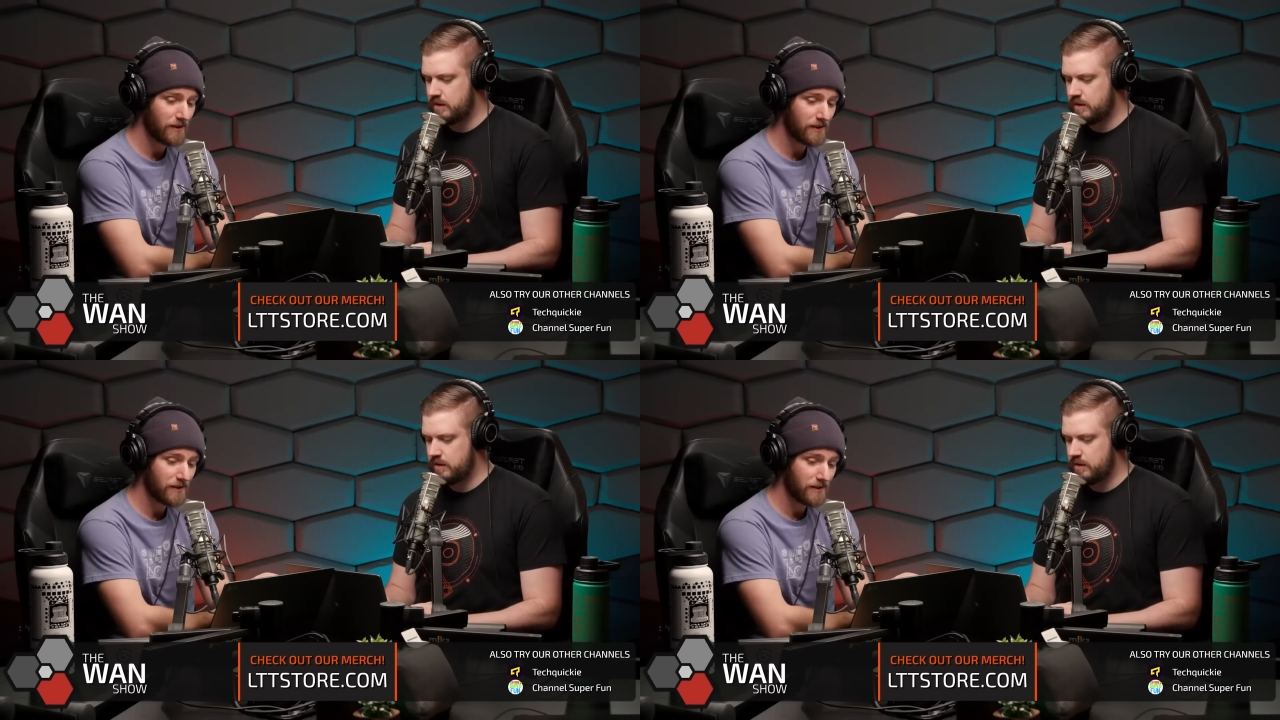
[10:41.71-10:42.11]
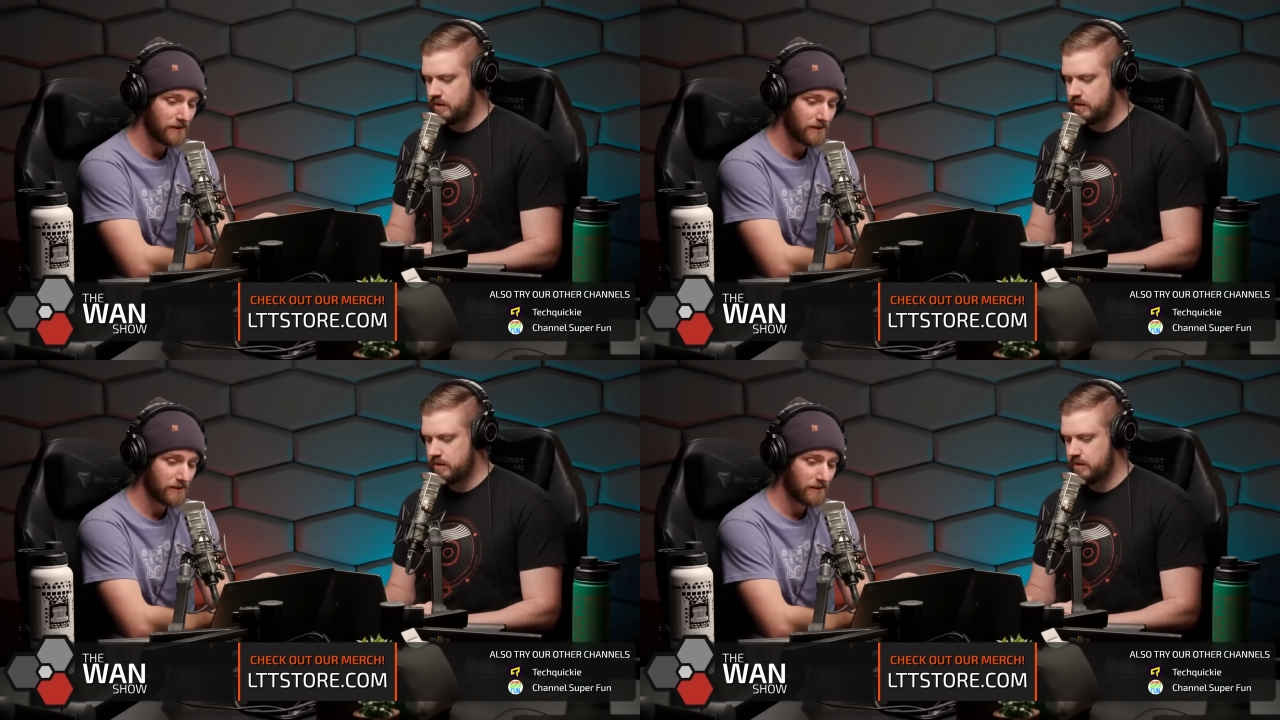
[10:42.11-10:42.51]

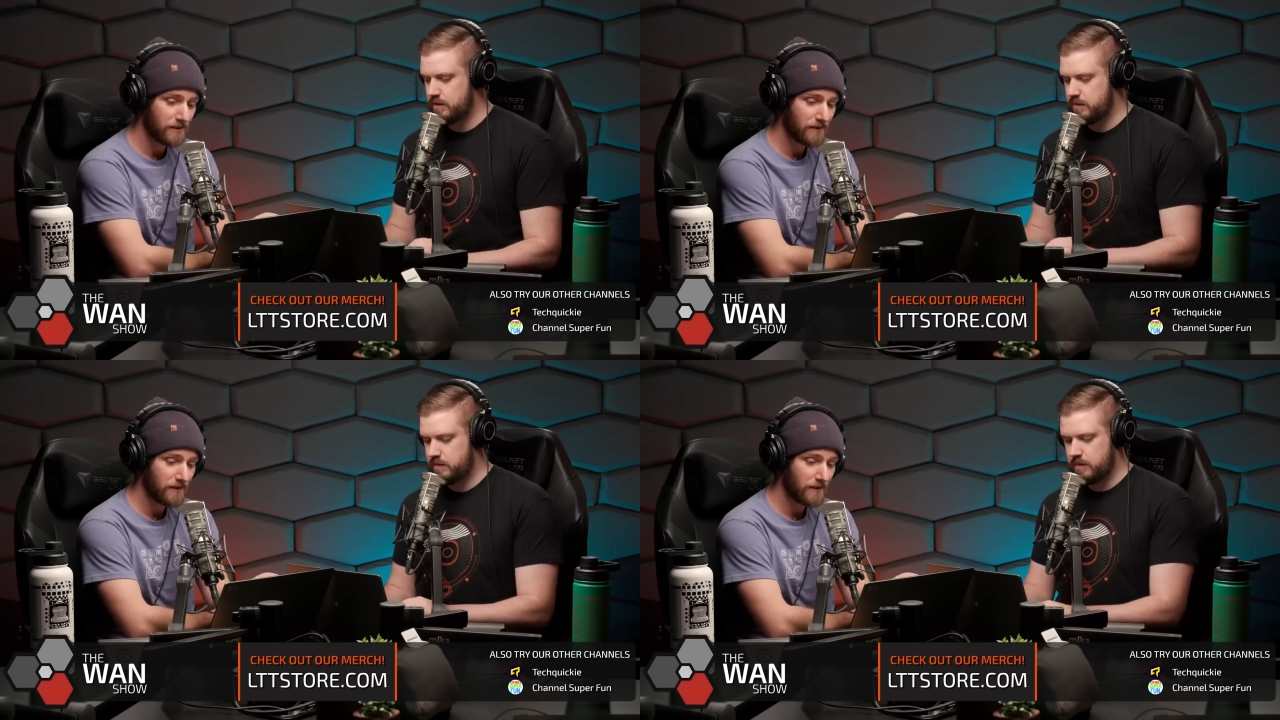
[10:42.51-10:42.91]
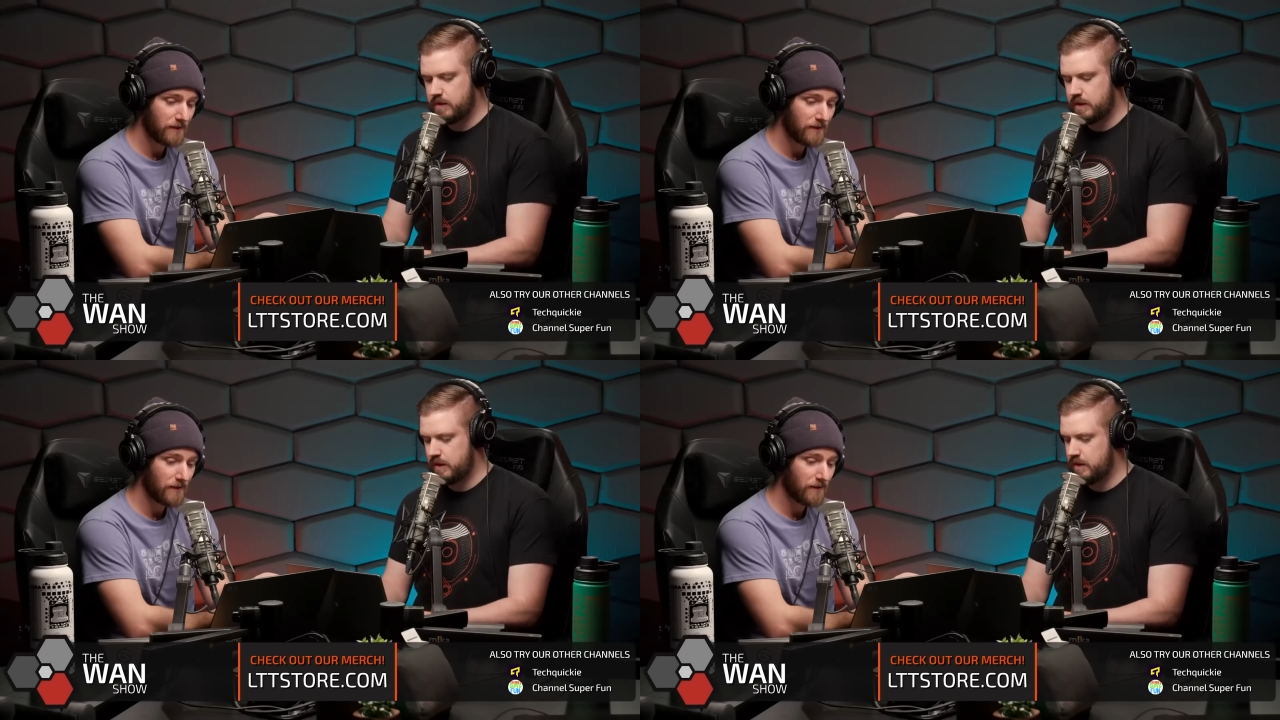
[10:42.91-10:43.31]

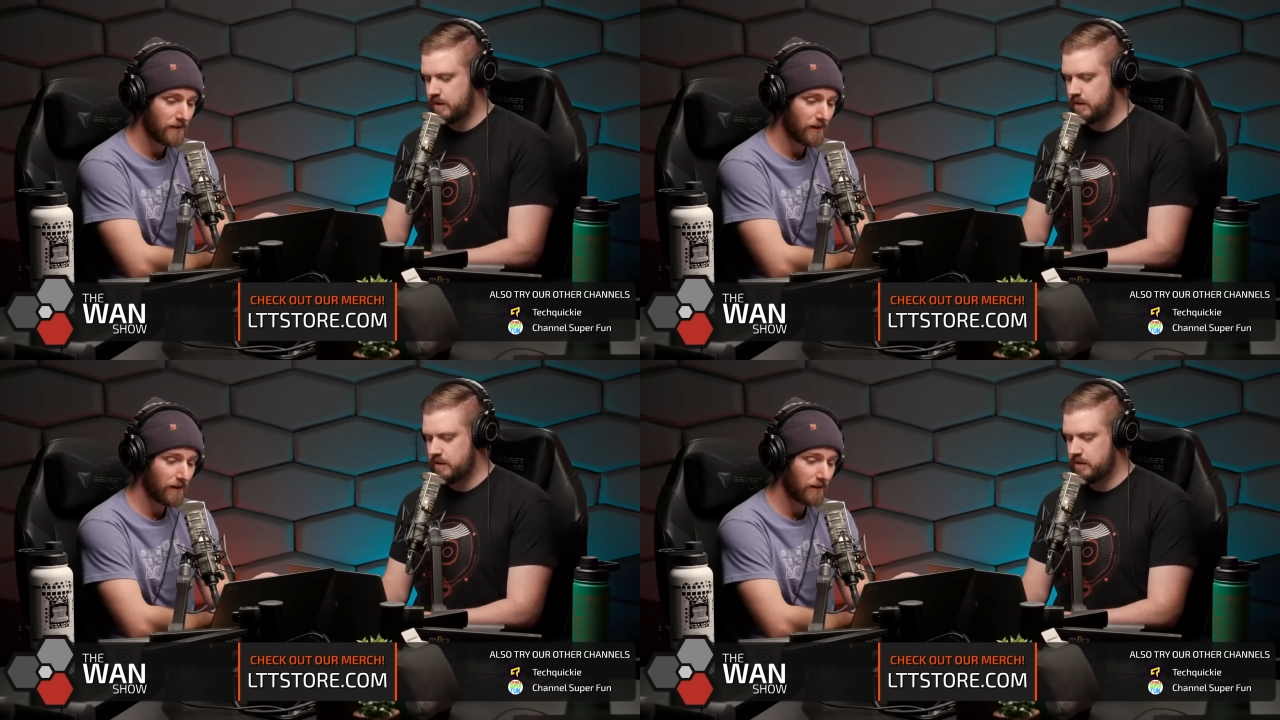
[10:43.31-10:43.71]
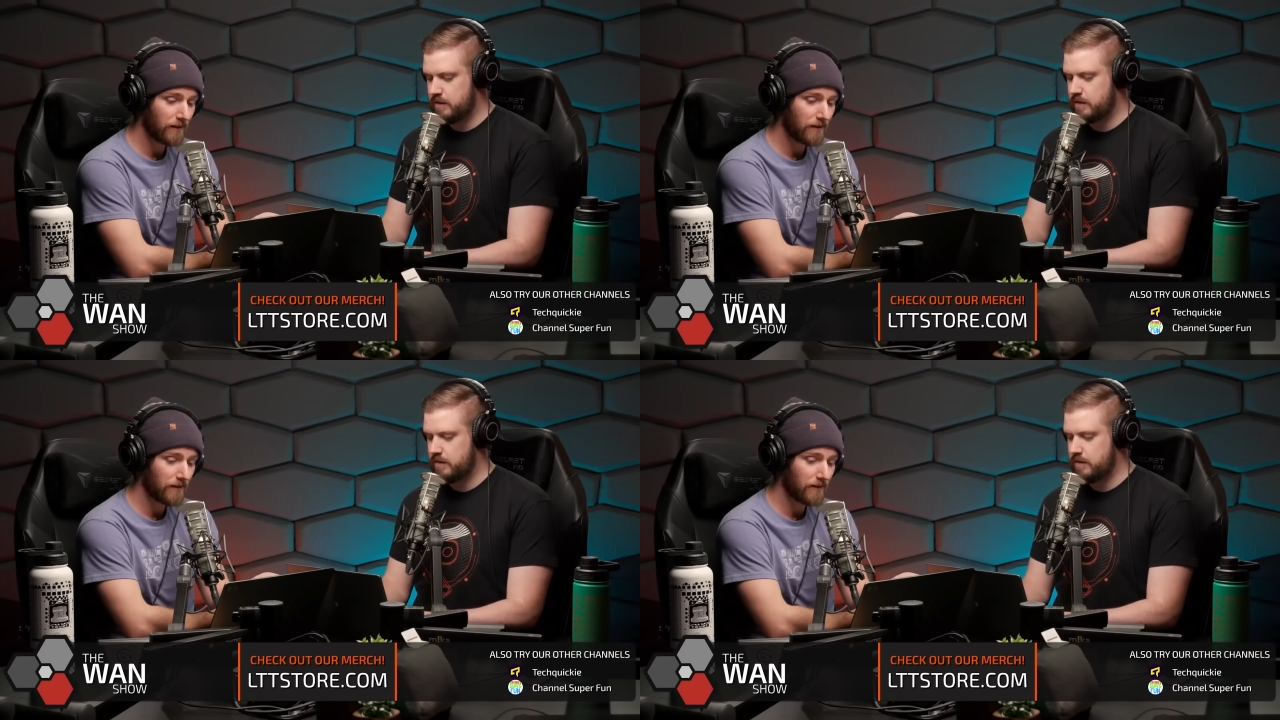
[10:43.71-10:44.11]

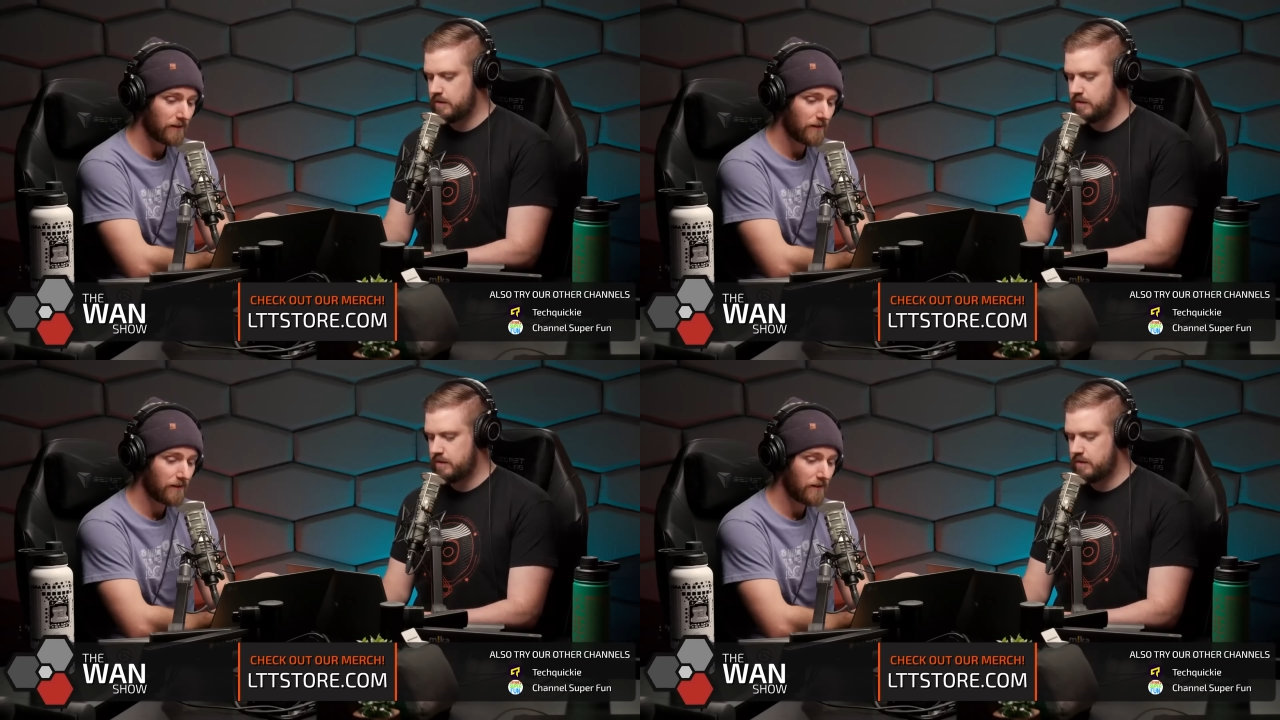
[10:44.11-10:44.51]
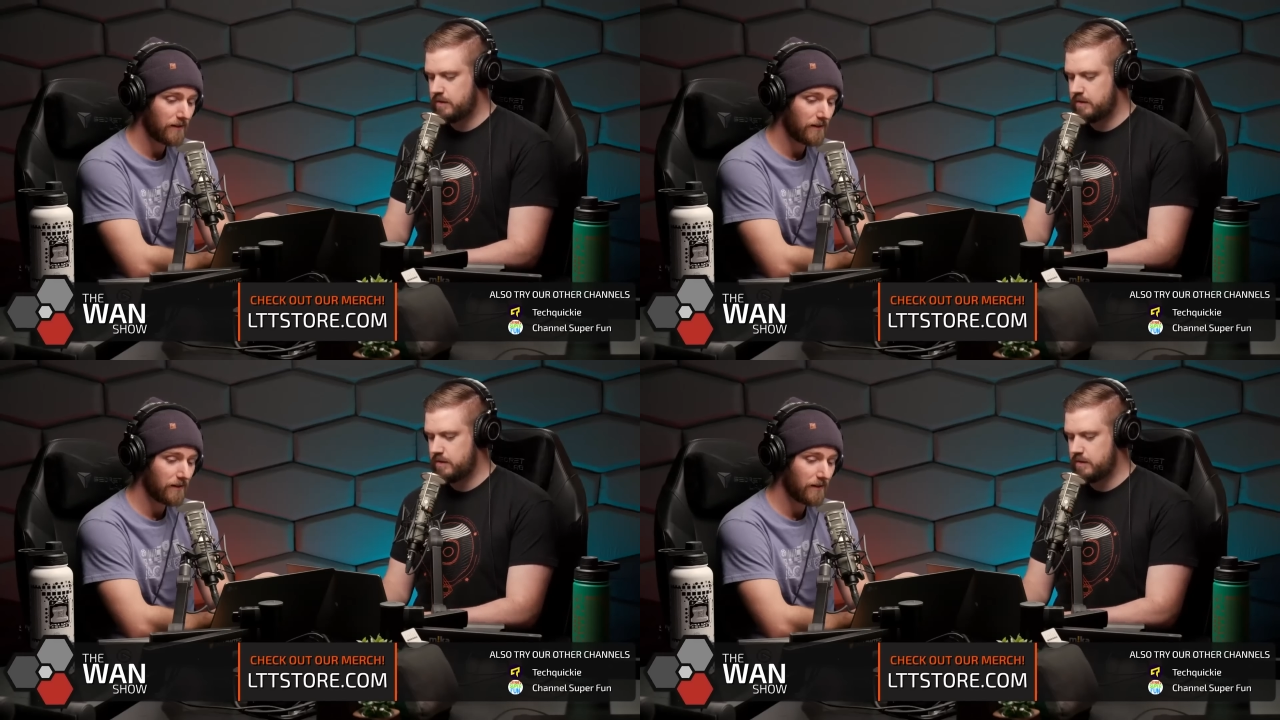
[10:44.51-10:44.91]

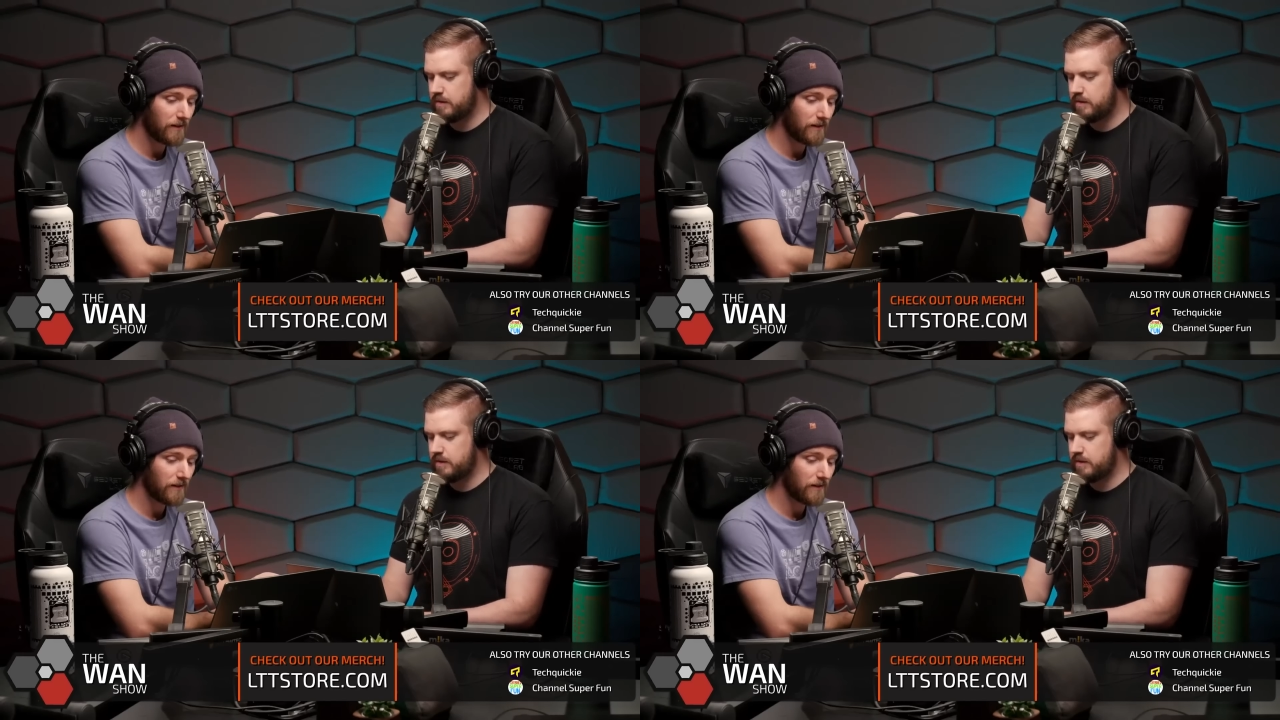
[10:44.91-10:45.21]
Nothing is said.